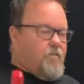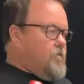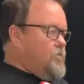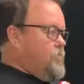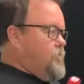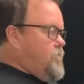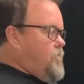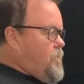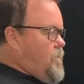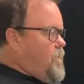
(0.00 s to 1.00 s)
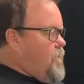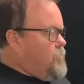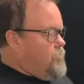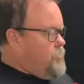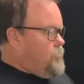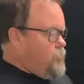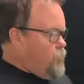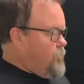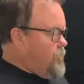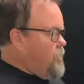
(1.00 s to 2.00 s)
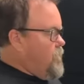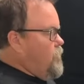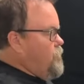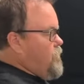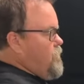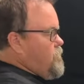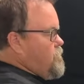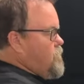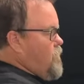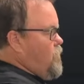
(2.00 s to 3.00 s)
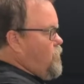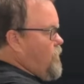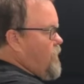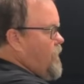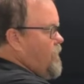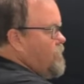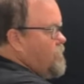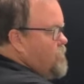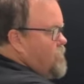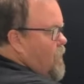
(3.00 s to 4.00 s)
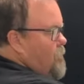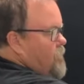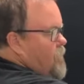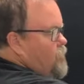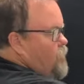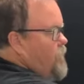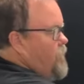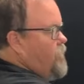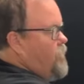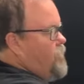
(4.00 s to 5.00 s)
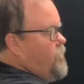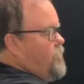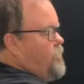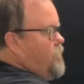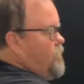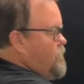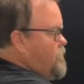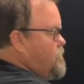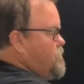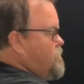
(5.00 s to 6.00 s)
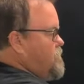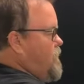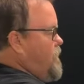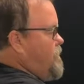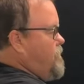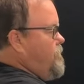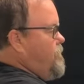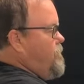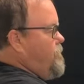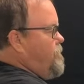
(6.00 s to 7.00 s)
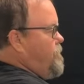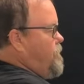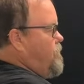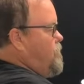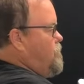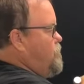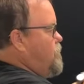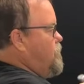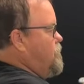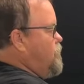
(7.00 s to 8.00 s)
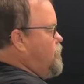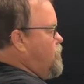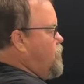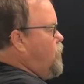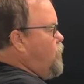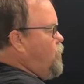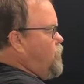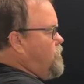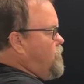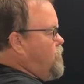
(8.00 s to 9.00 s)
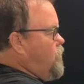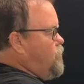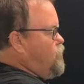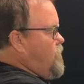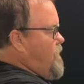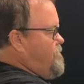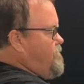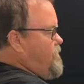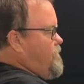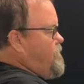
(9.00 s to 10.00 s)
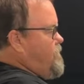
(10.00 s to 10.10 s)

and then we'll be good to go. So again, top level here, this is like your cold traffic,